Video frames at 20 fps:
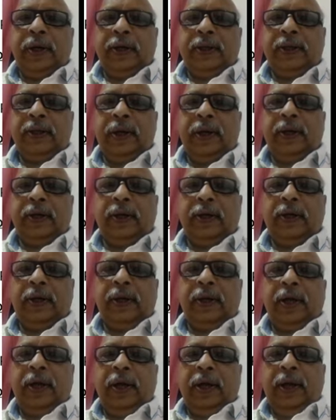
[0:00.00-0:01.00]
then
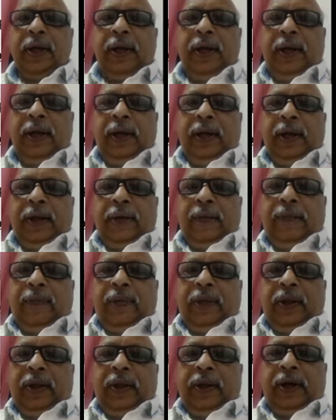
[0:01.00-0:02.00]

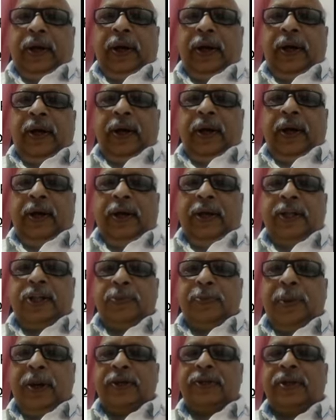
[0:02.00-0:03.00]
it
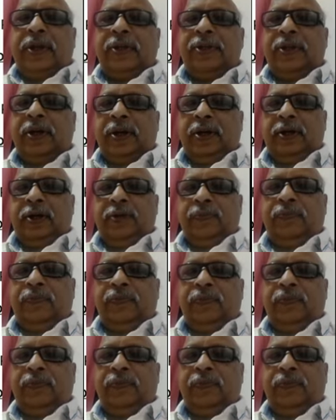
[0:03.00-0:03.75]
displays the result